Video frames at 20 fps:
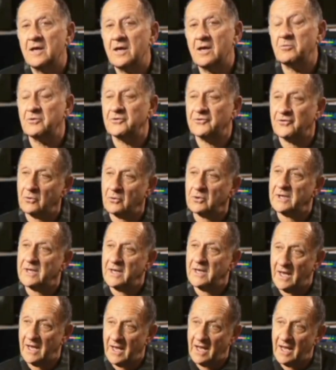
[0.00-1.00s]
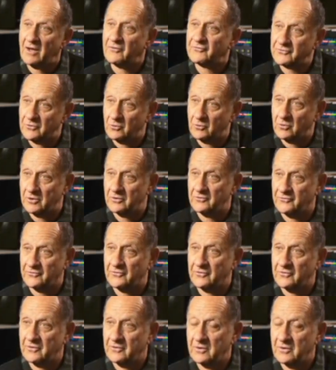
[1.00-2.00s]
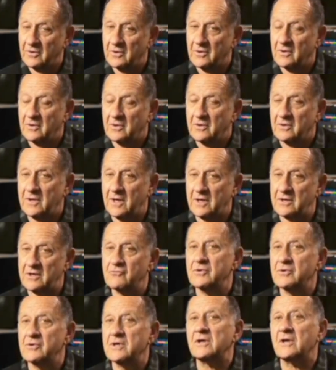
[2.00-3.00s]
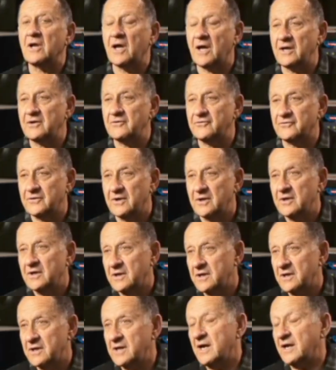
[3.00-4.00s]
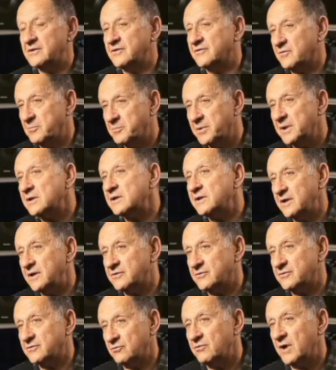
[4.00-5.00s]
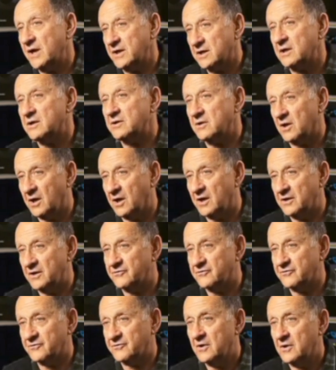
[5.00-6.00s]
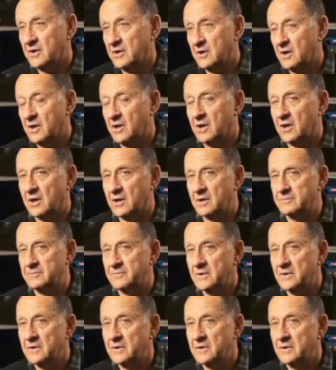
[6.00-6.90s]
It was only afterwards that he realized he had this ability to recognize um,